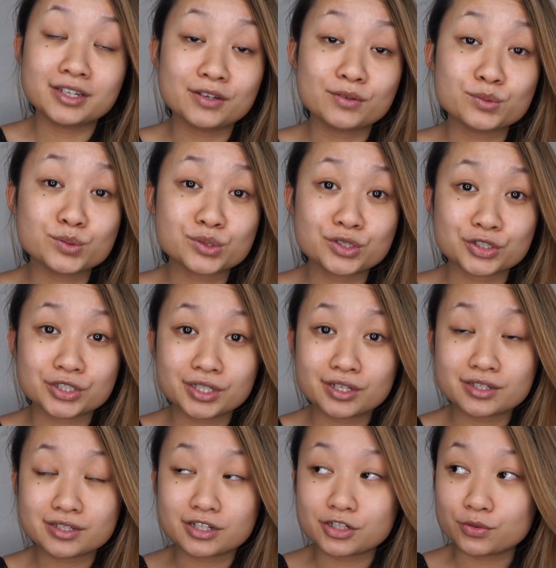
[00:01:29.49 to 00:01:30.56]
Gives your
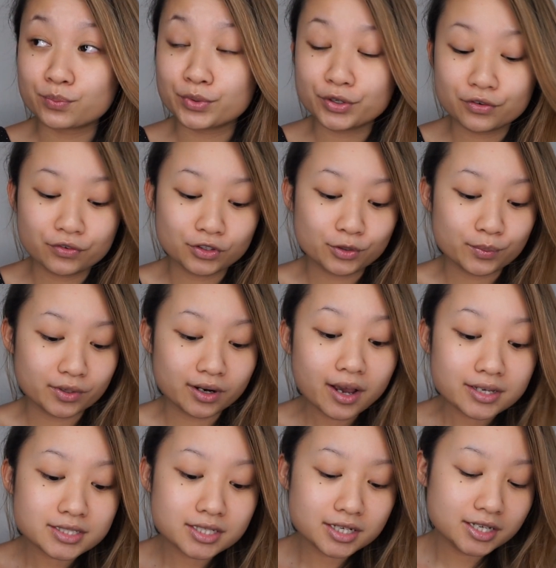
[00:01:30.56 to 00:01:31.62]
skin such a beautiful
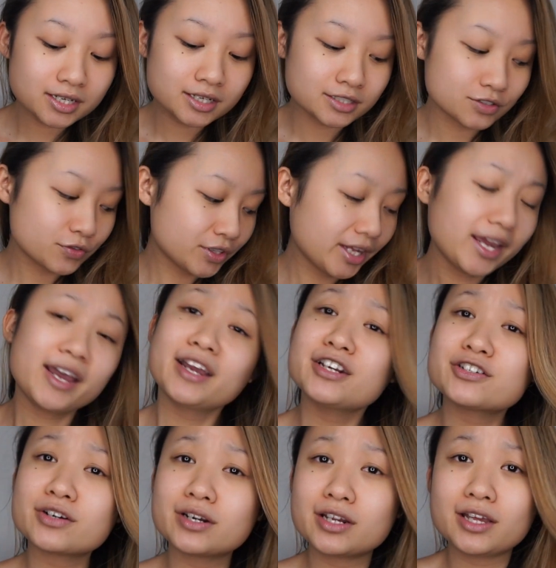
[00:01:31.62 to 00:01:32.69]
luminosity. It's really
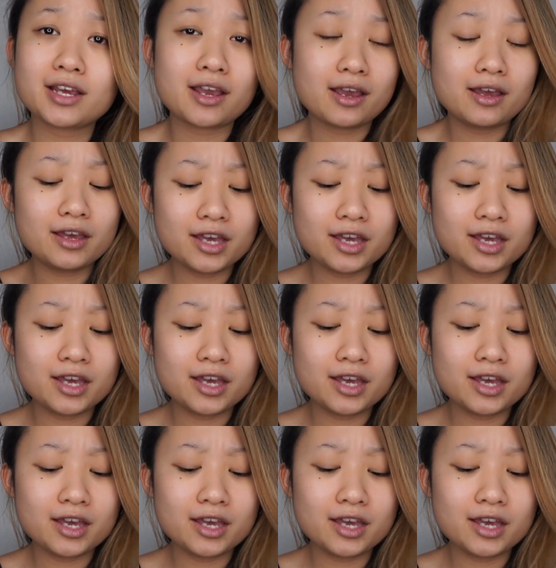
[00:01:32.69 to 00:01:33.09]
hydrating.